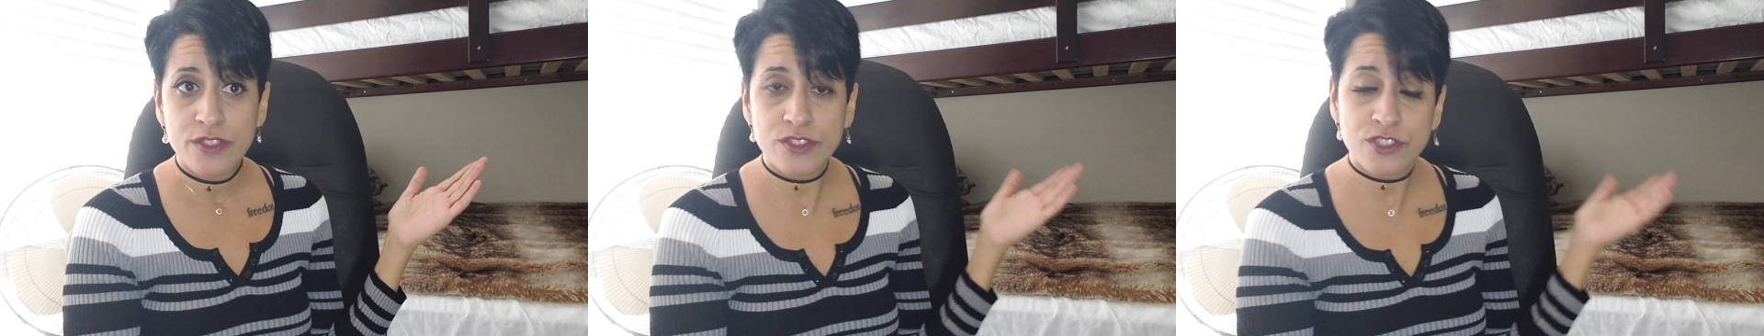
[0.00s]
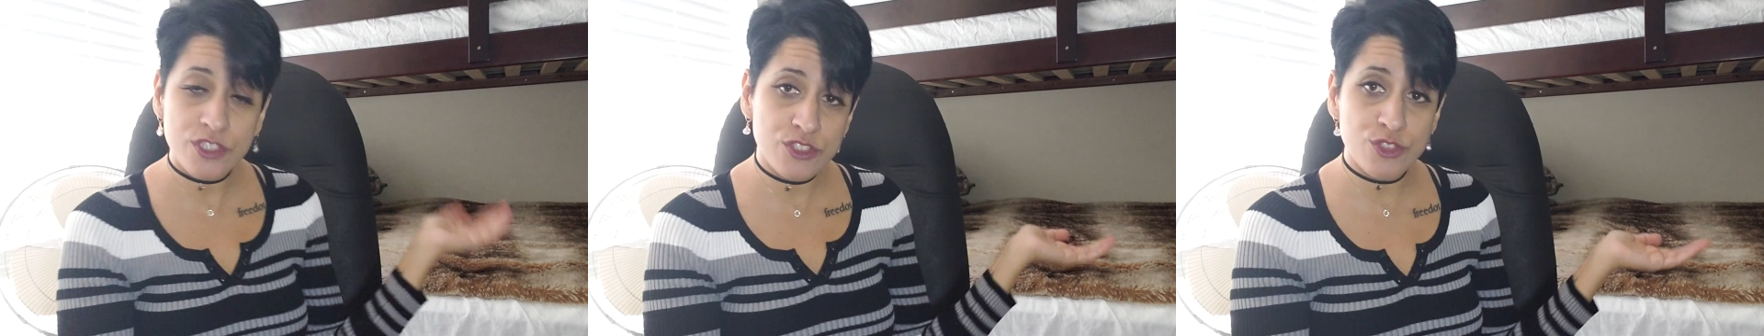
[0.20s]

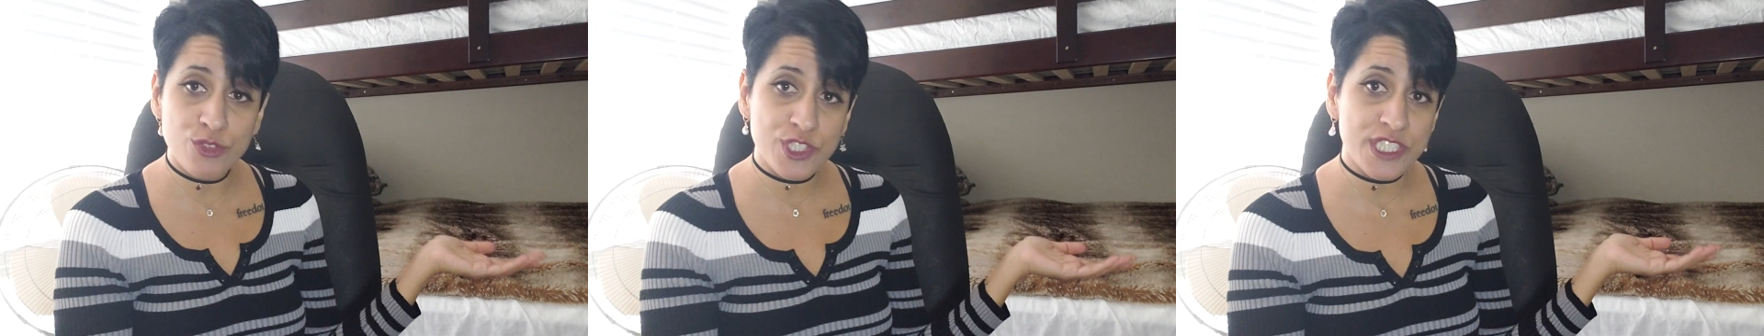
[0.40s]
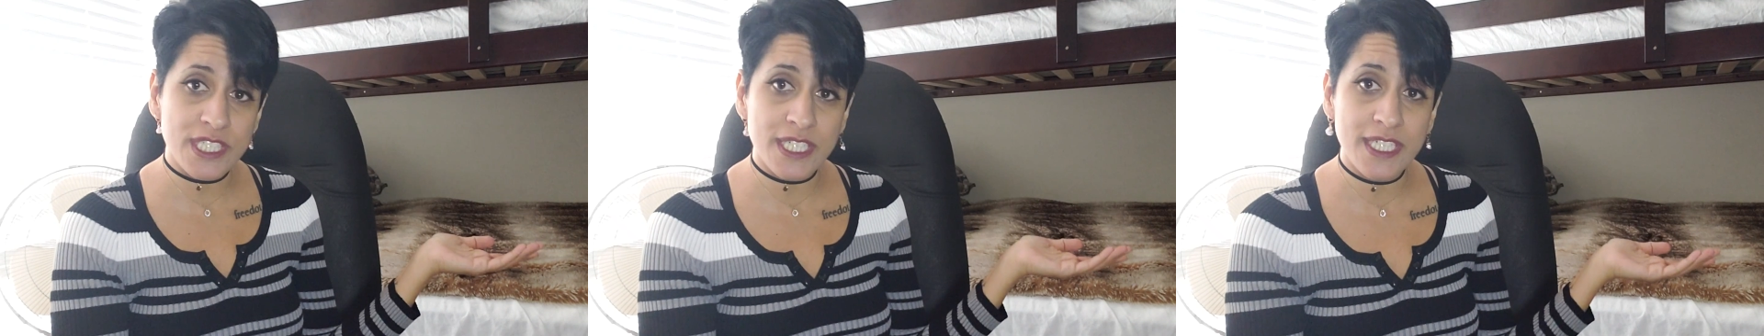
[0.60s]
Did you
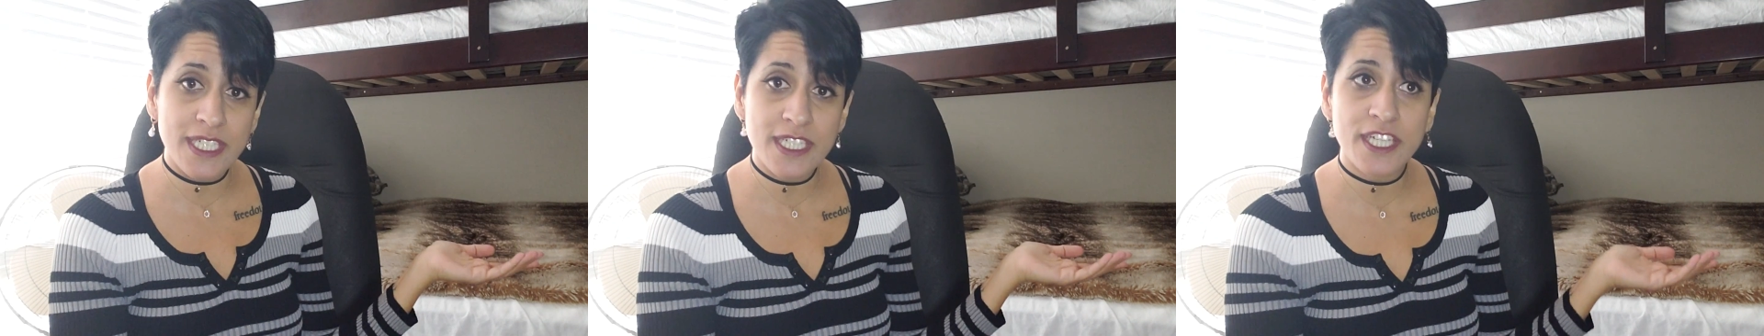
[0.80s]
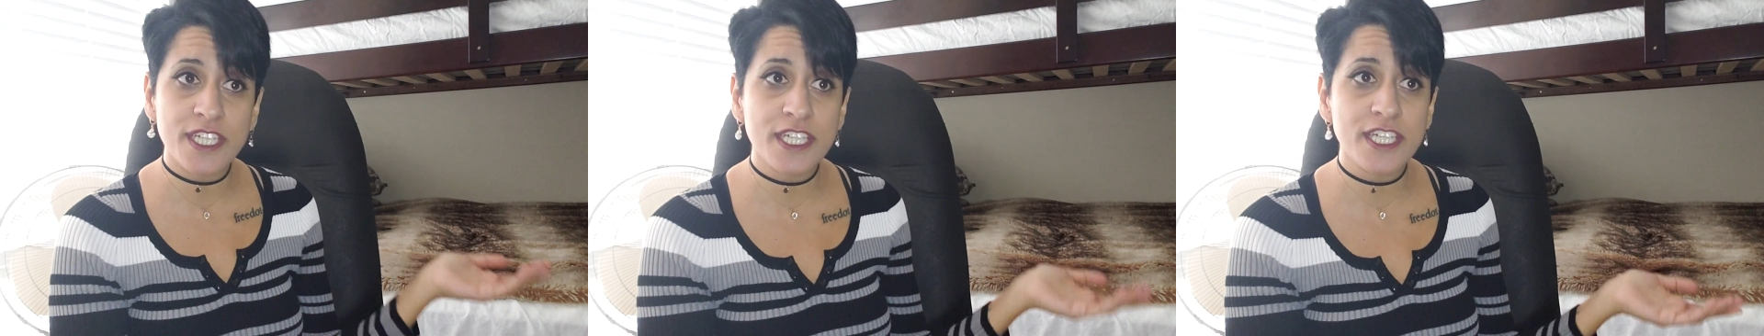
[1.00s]

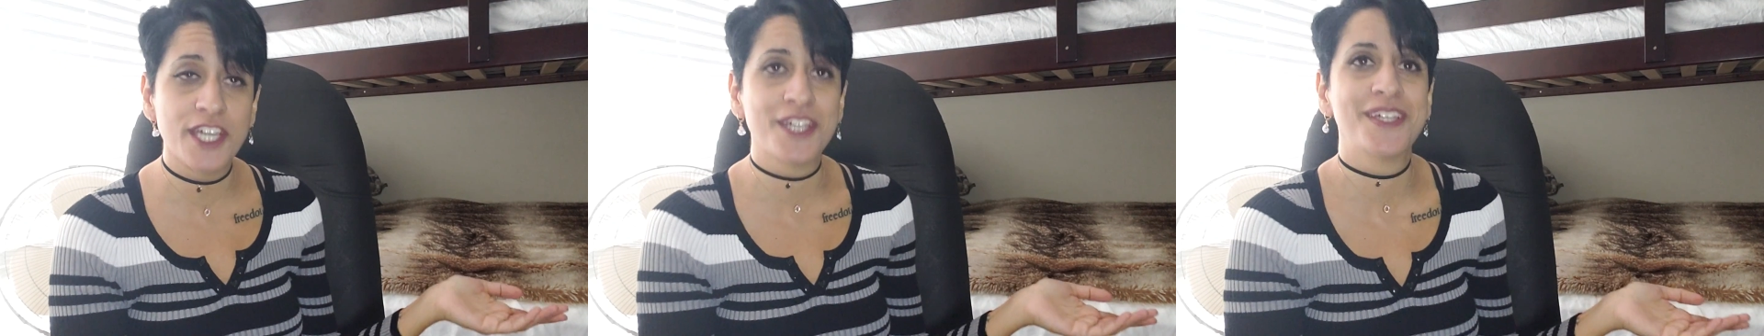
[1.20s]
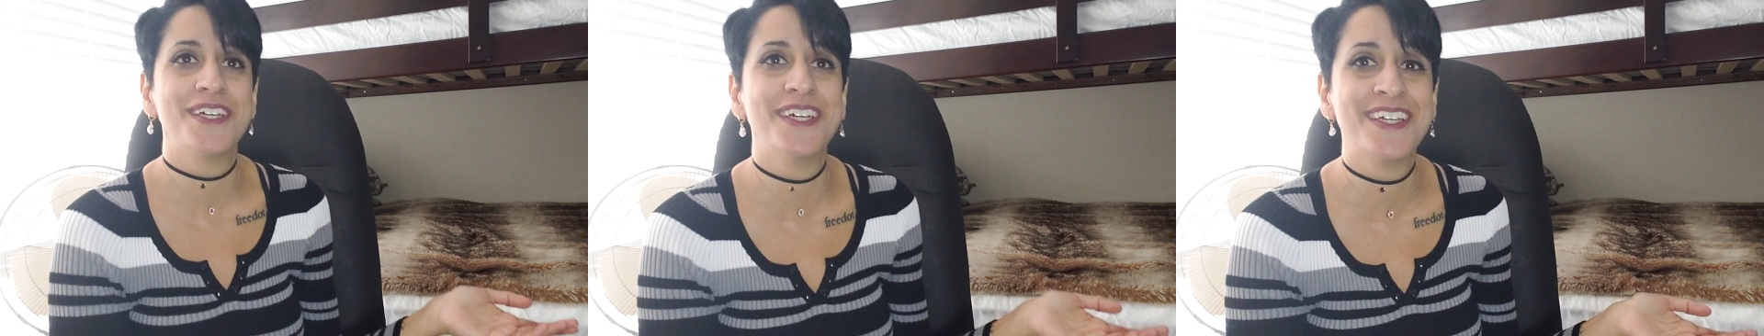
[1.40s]

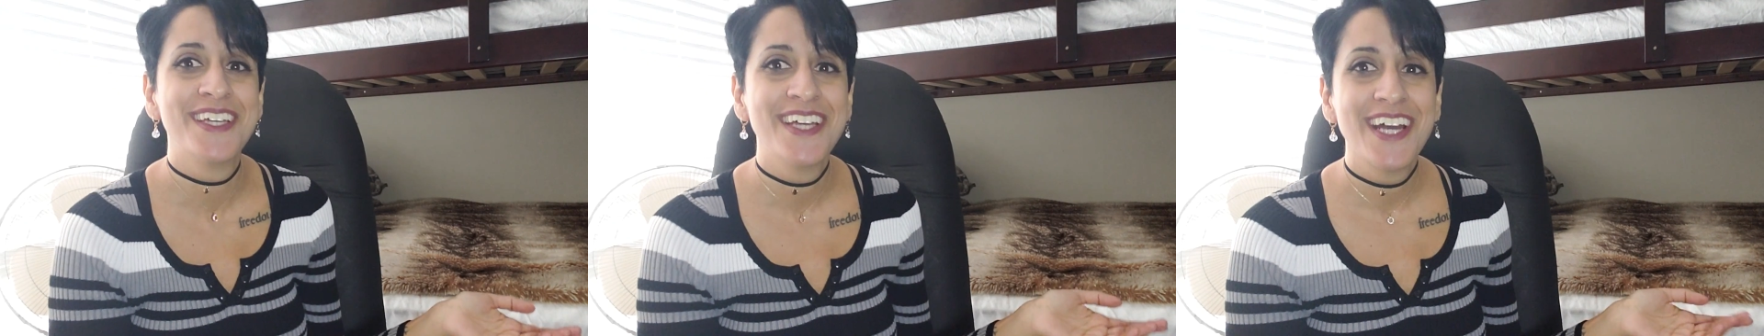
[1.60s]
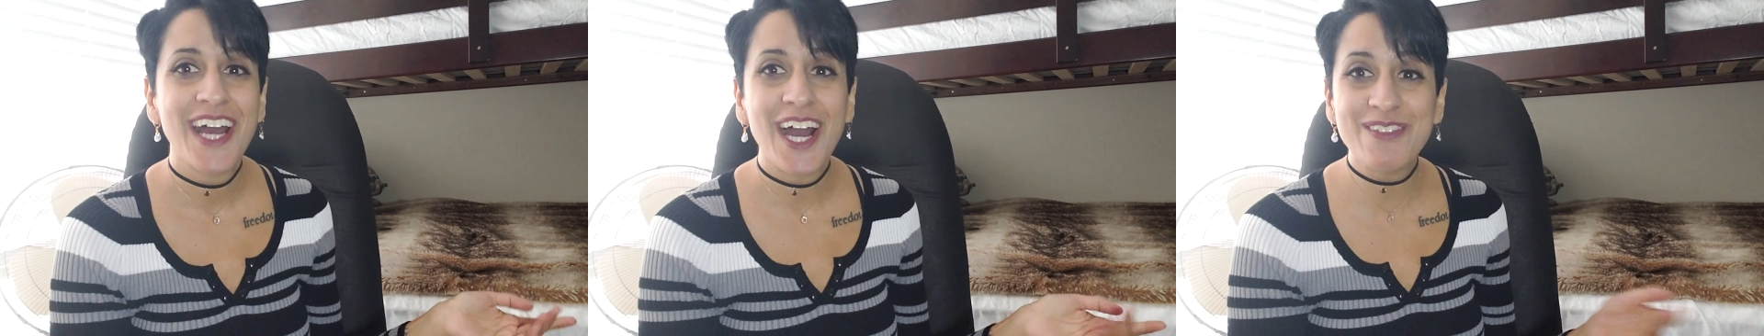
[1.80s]
see?
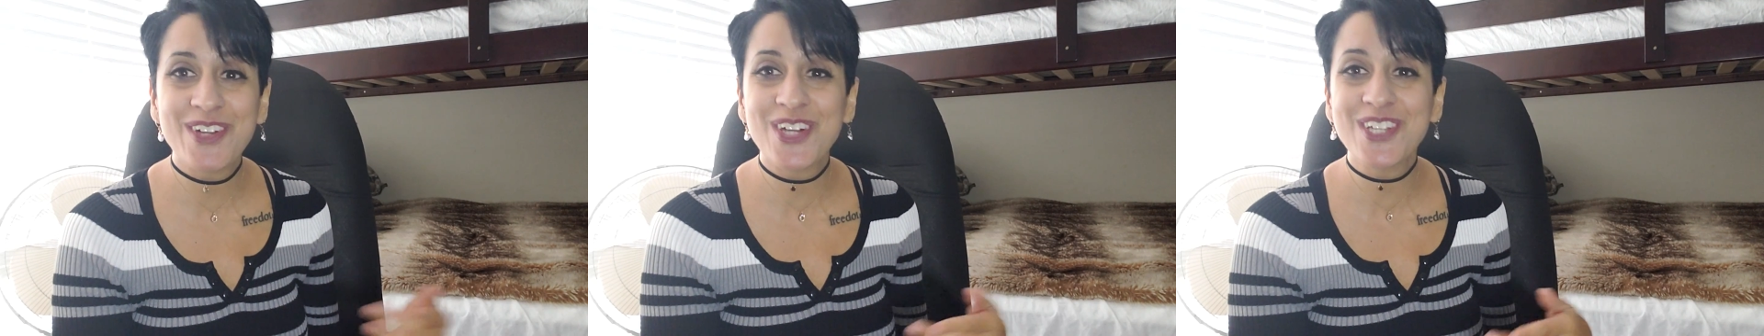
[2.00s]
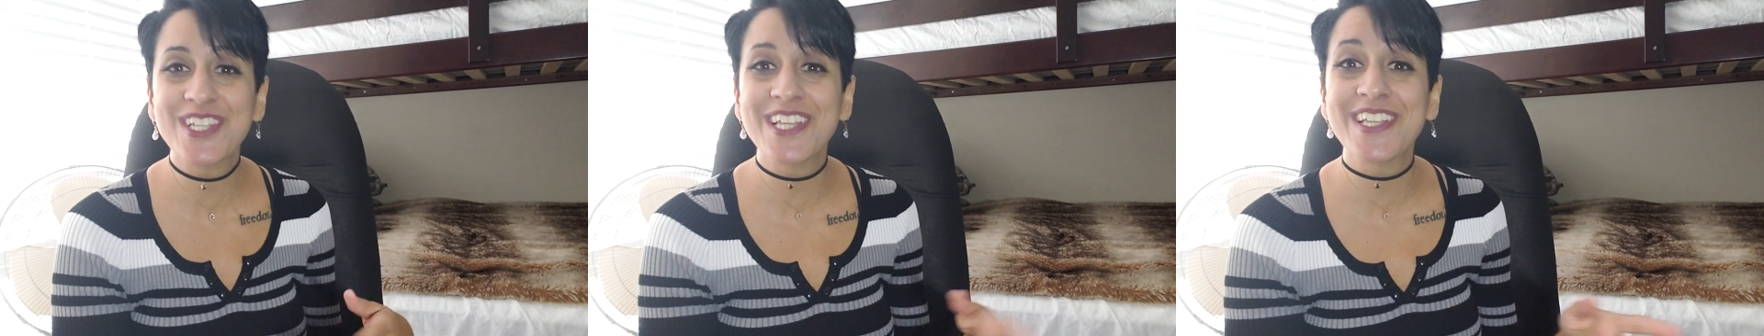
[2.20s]
I'm
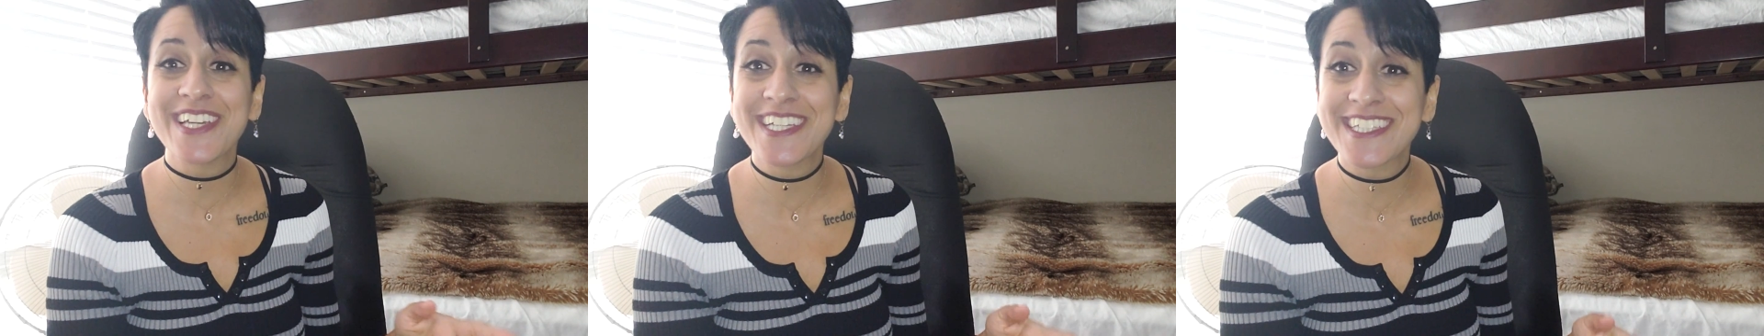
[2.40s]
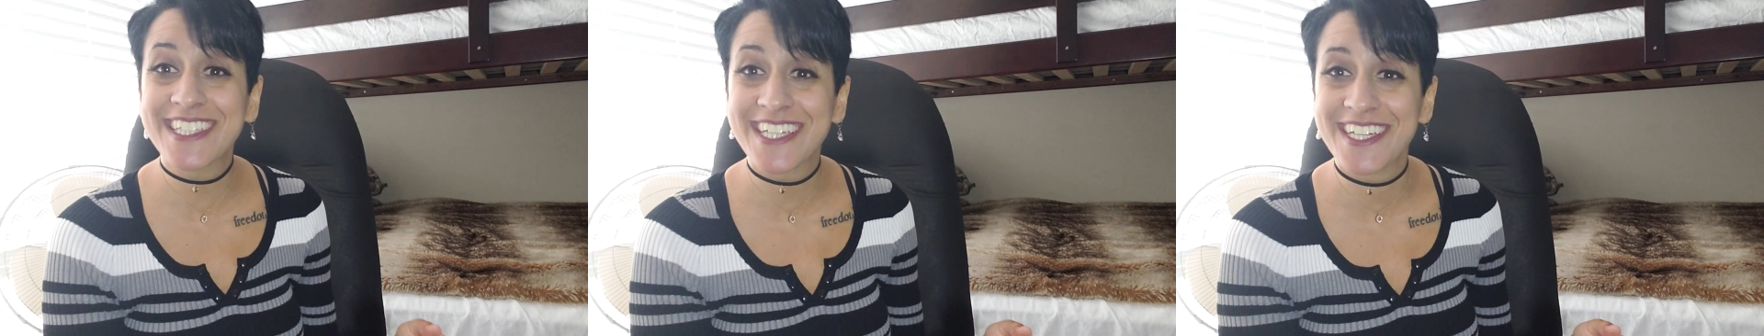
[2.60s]
gonna
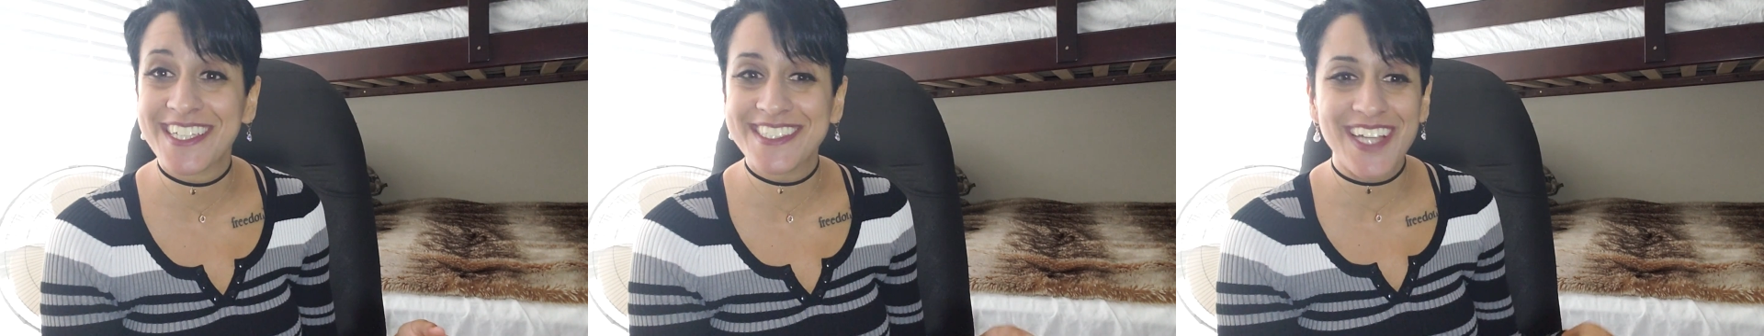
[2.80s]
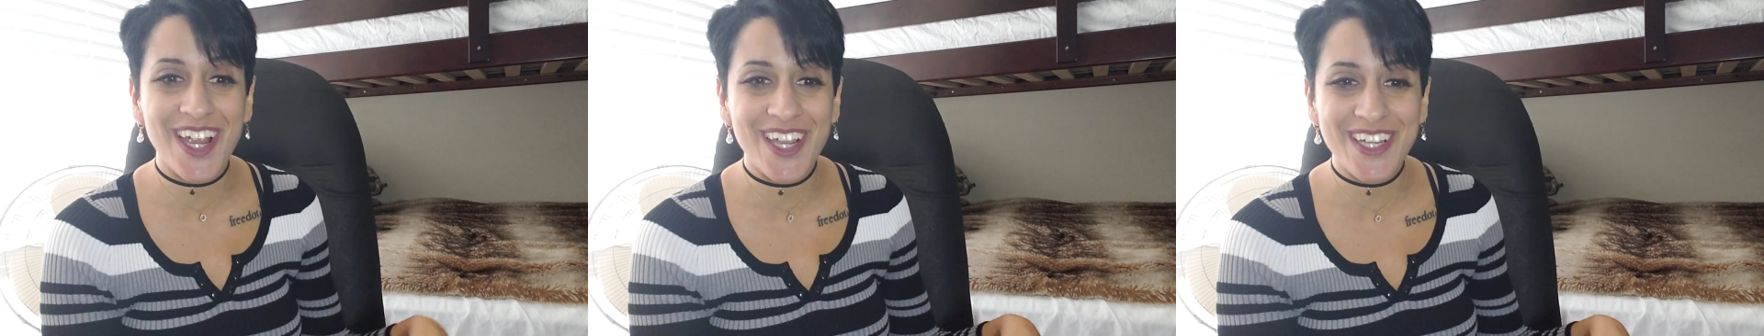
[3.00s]
link this